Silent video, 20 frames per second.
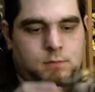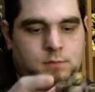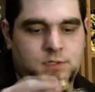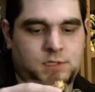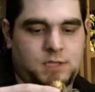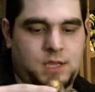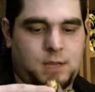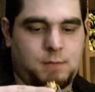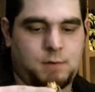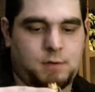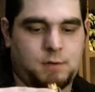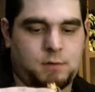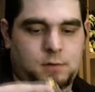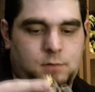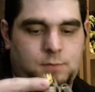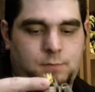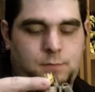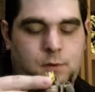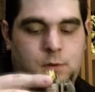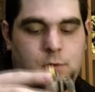Just get him in a
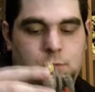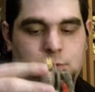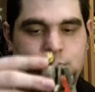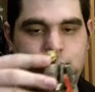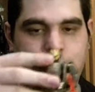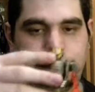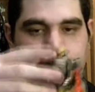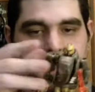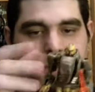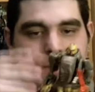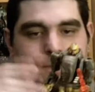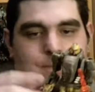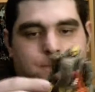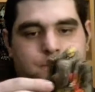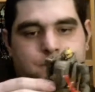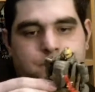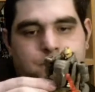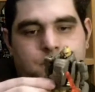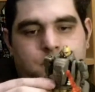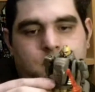good pose for you.
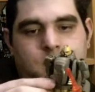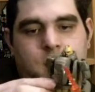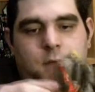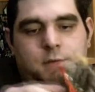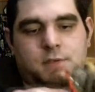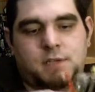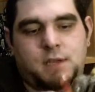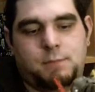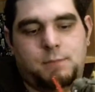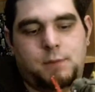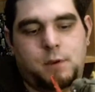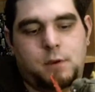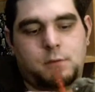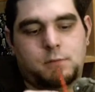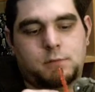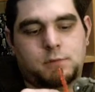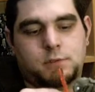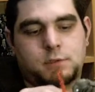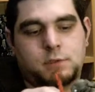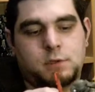Well, I would say a
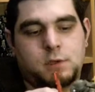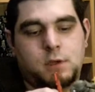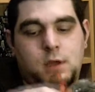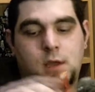pose.